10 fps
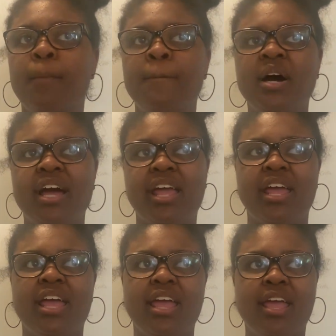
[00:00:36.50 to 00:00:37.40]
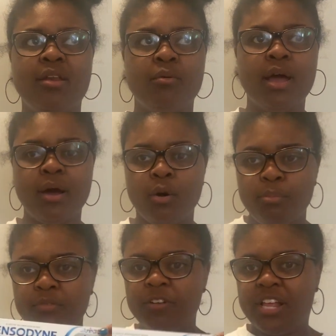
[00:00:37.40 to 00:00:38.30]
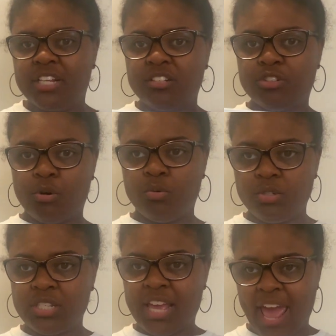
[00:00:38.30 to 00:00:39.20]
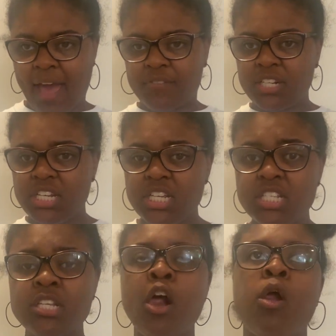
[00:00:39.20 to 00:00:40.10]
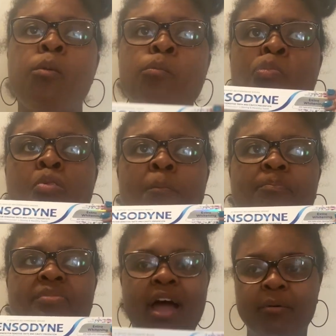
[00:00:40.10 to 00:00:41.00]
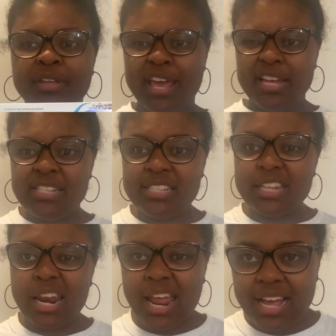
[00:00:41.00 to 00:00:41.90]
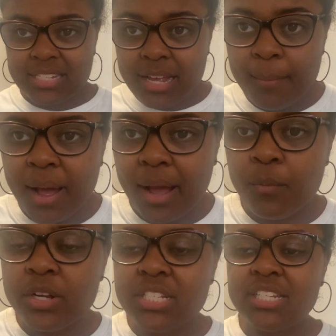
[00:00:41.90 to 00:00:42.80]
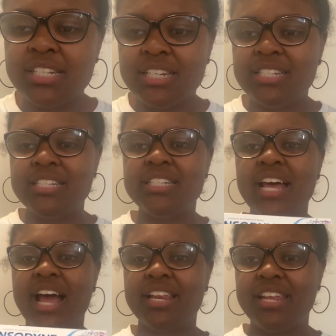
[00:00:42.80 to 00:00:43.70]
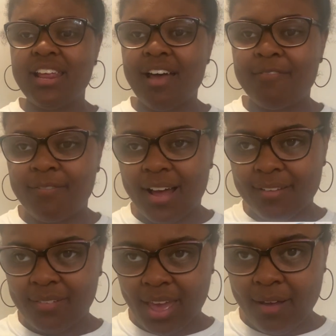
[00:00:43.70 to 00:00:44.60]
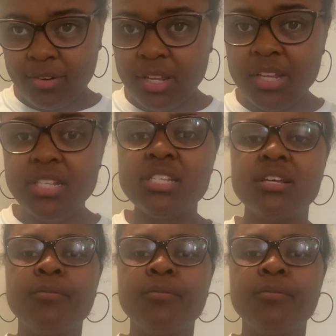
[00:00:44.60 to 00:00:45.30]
but it'll help prevent those cavities. Now, yes, the last time I went to the dentist, I did have 5 cavities,